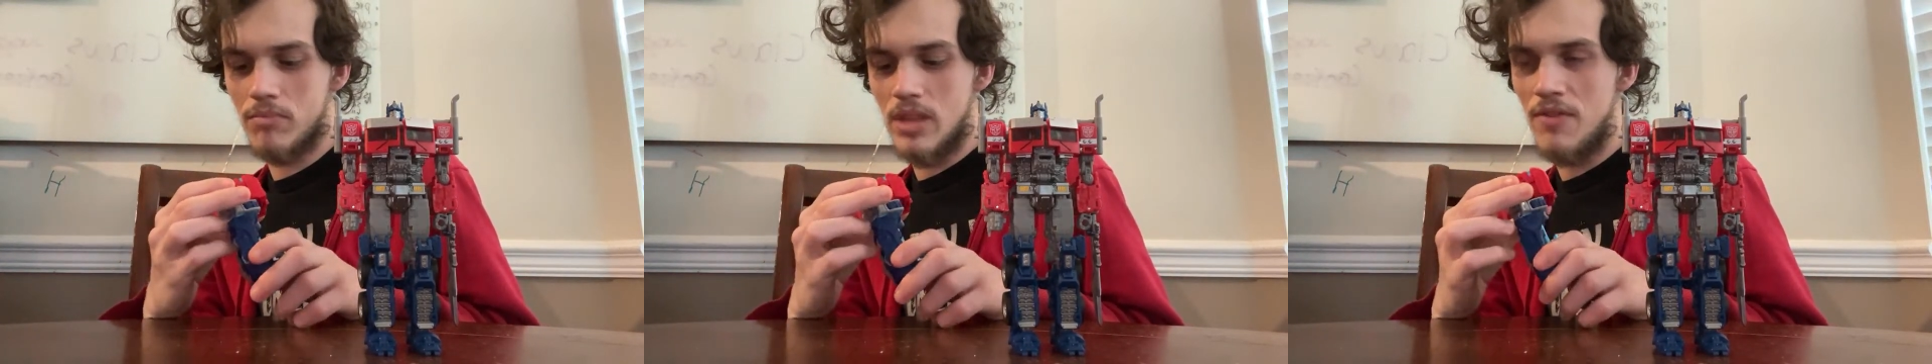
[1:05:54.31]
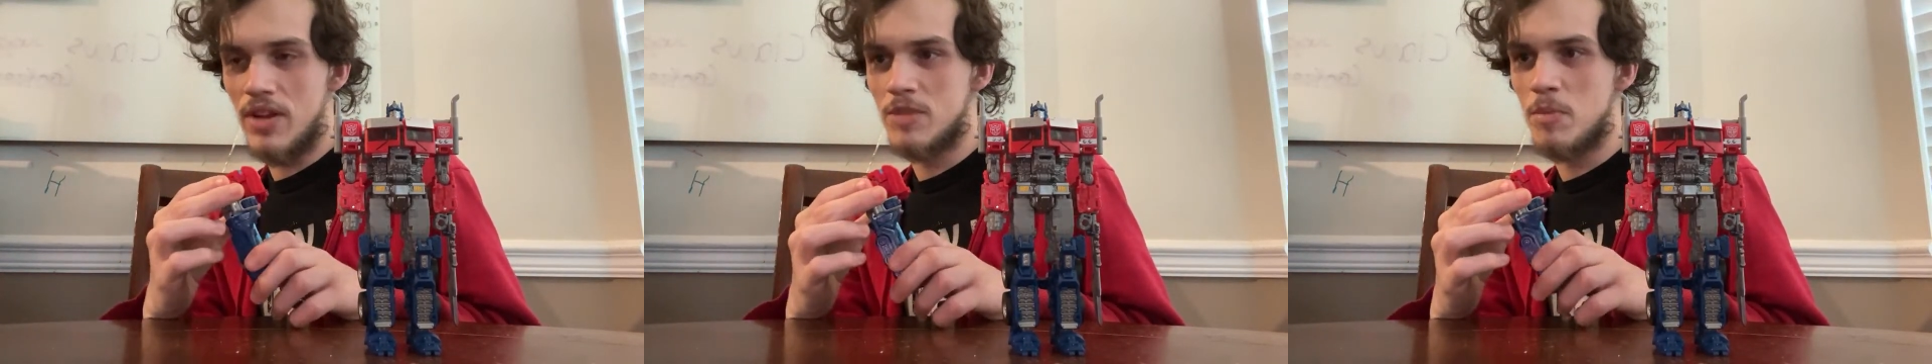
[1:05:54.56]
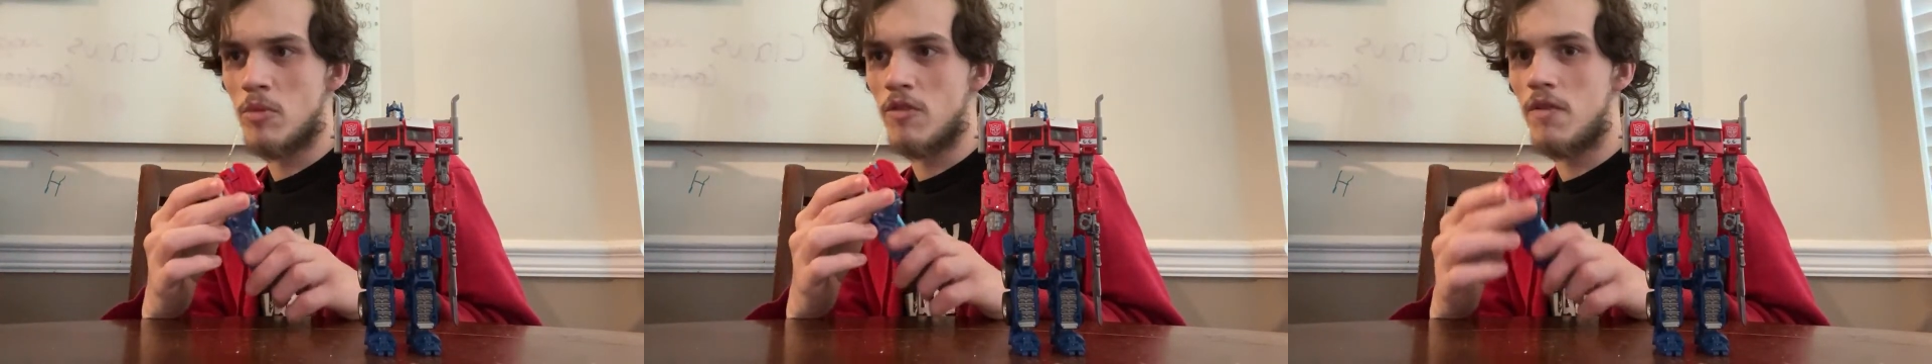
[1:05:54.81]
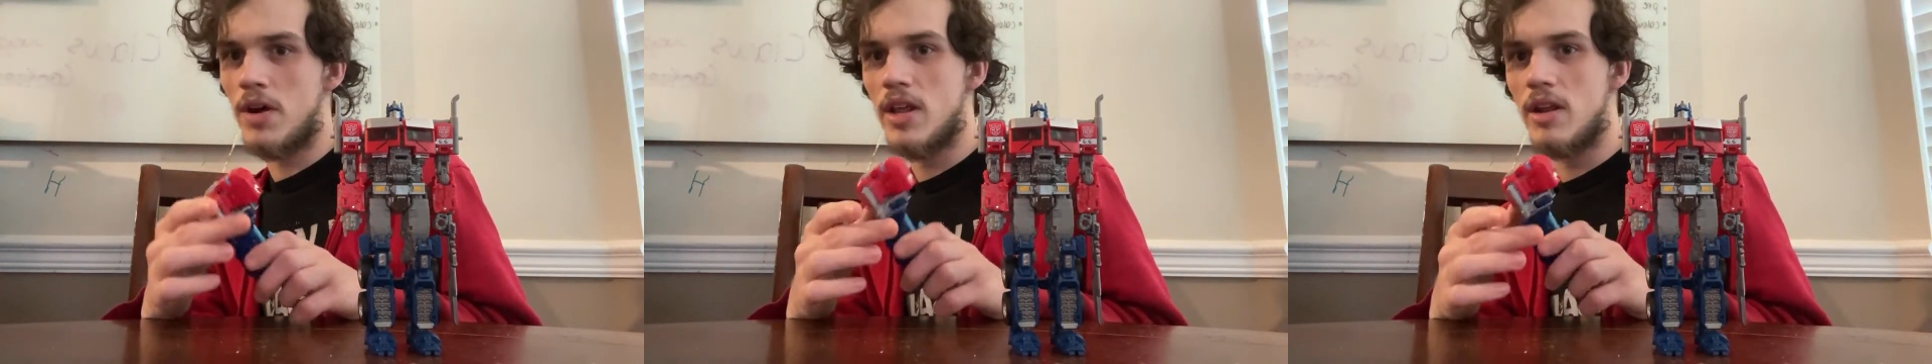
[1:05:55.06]
I feel like it's a bit more
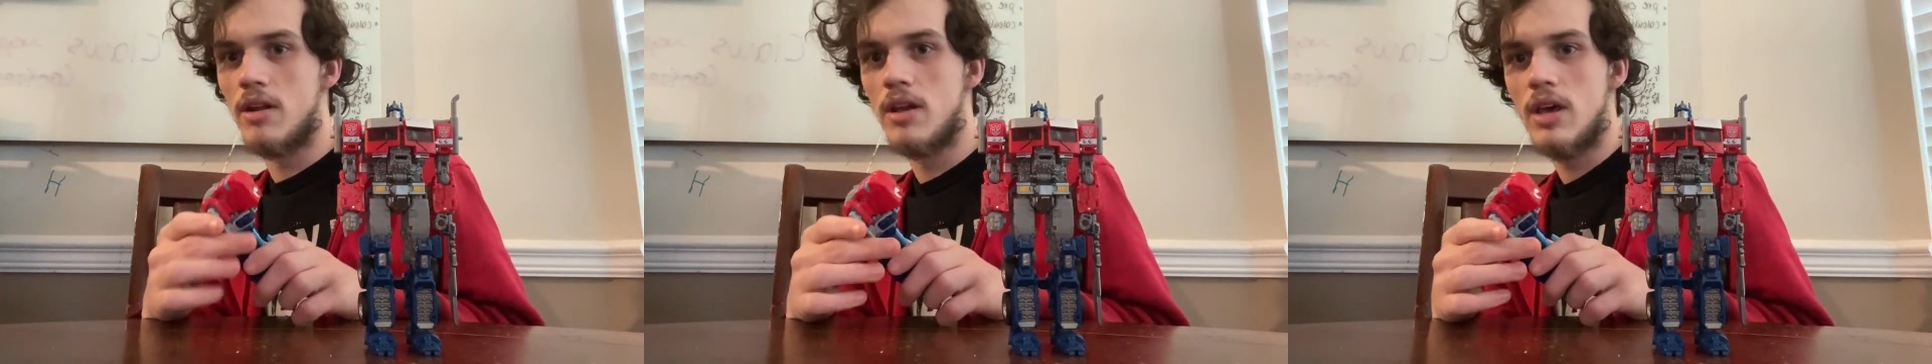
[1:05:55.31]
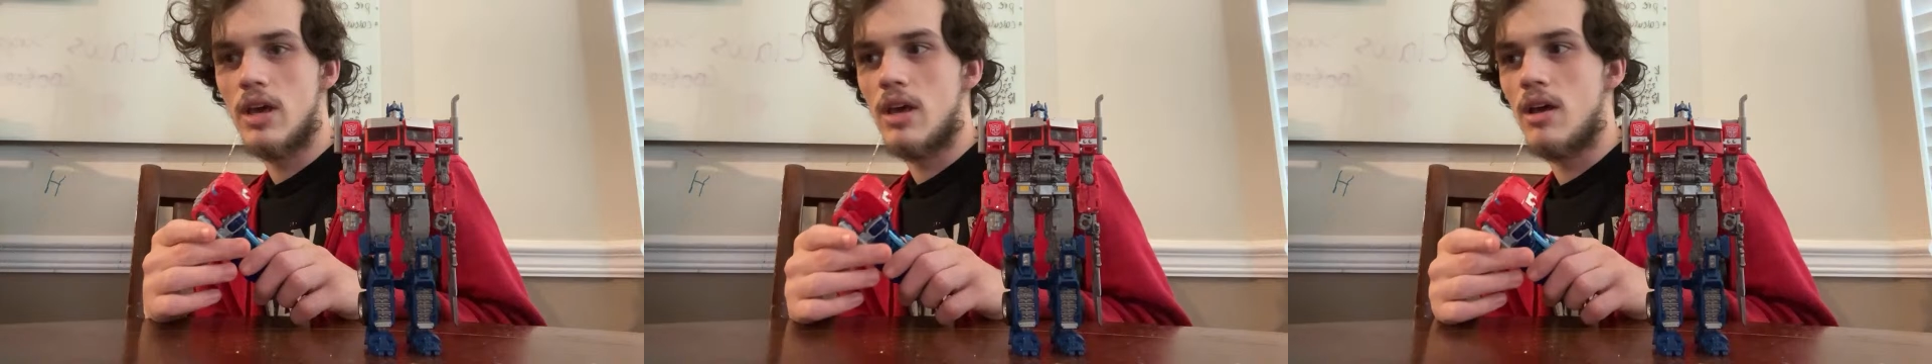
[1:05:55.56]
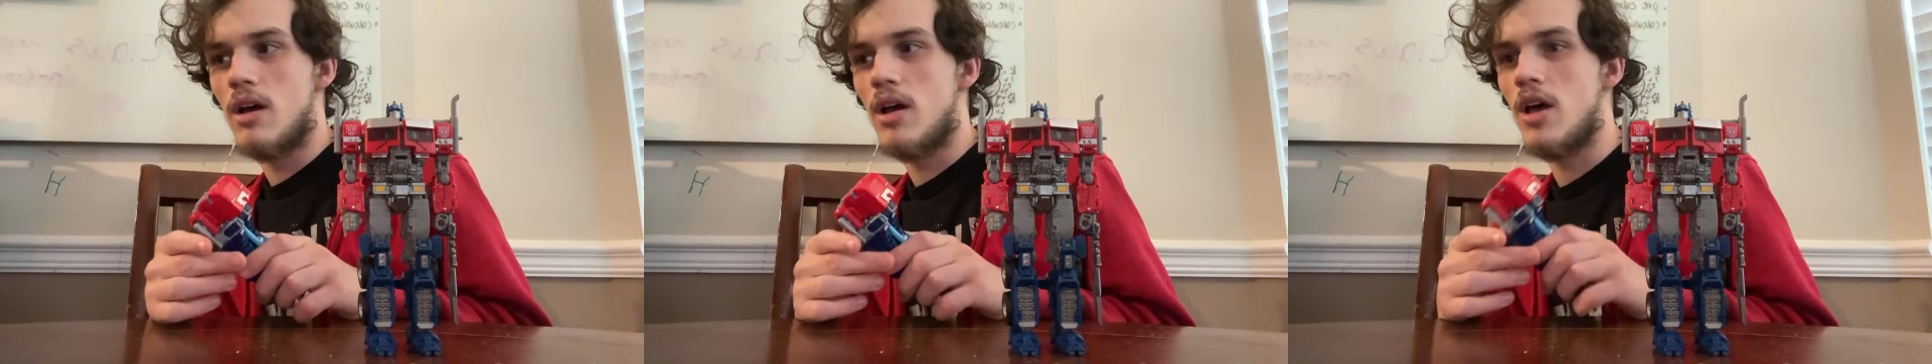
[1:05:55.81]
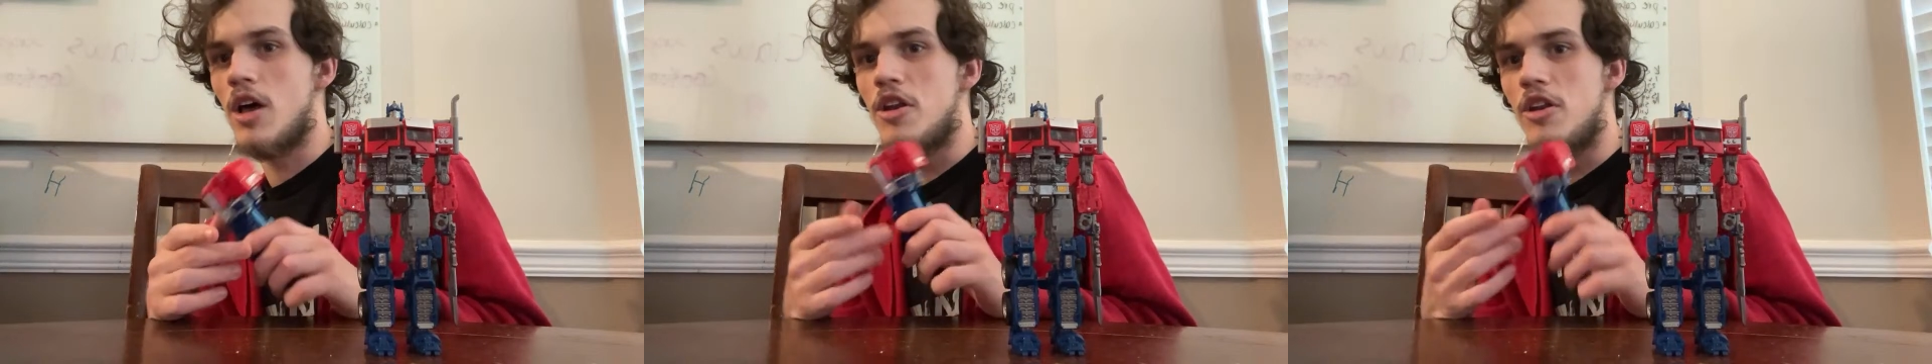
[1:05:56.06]
fun and
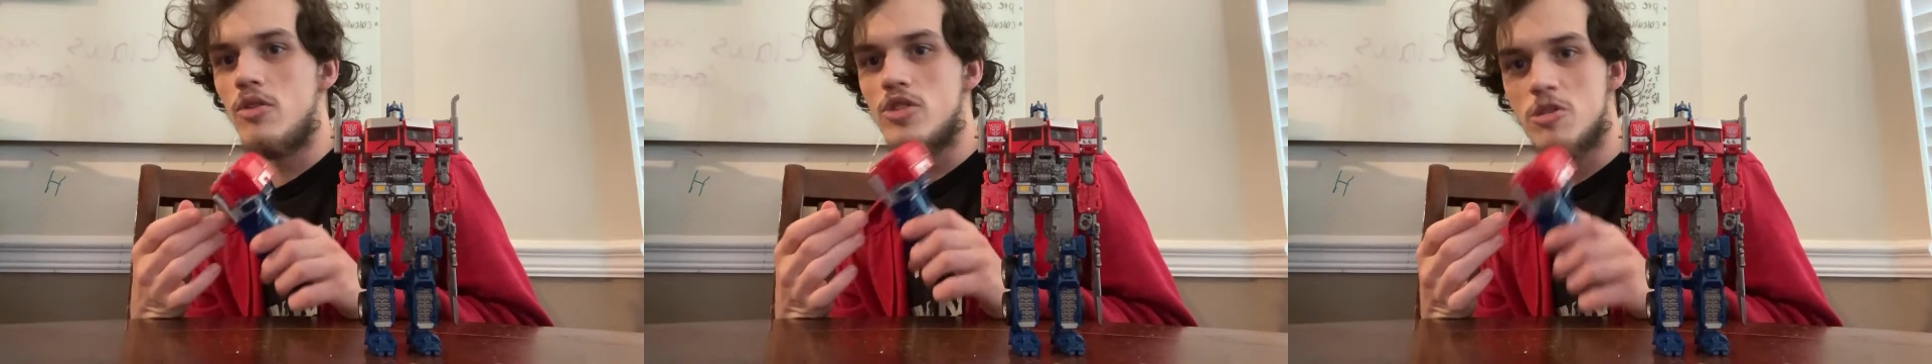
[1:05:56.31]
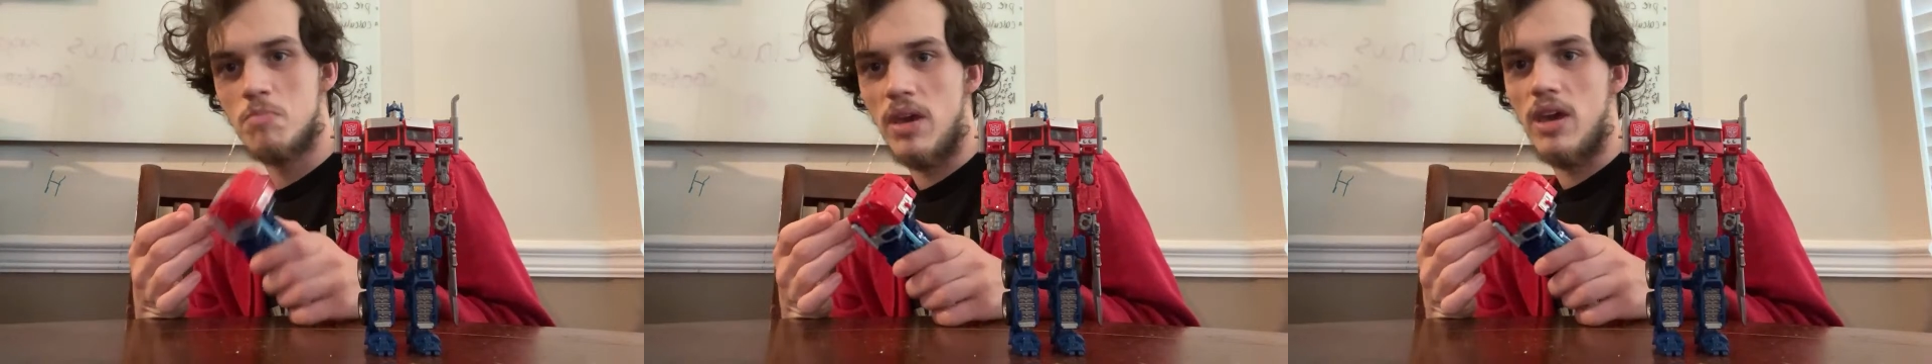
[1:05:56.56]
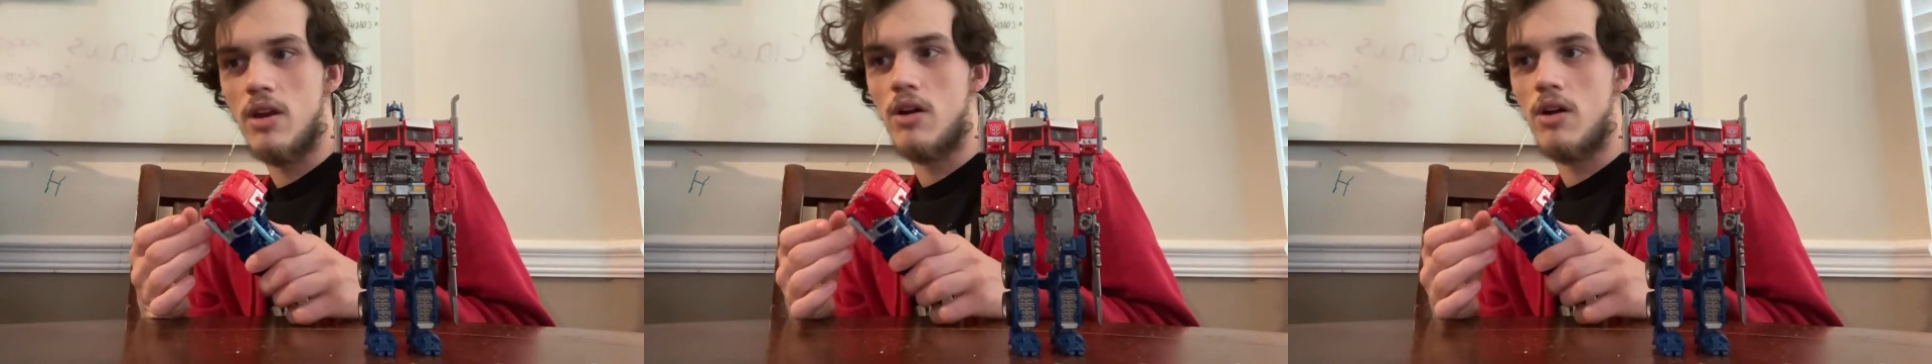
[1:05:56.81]
a new spin